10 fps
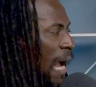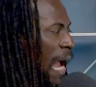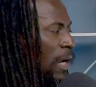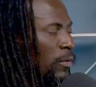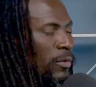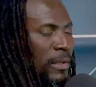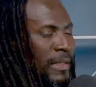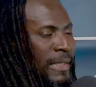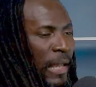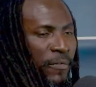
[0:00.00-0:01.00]
I
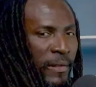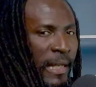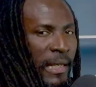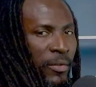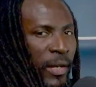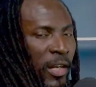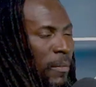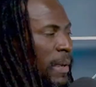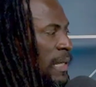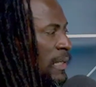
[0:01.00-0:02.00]
would definitely
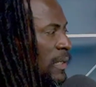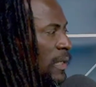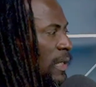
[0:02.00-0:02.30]
recommend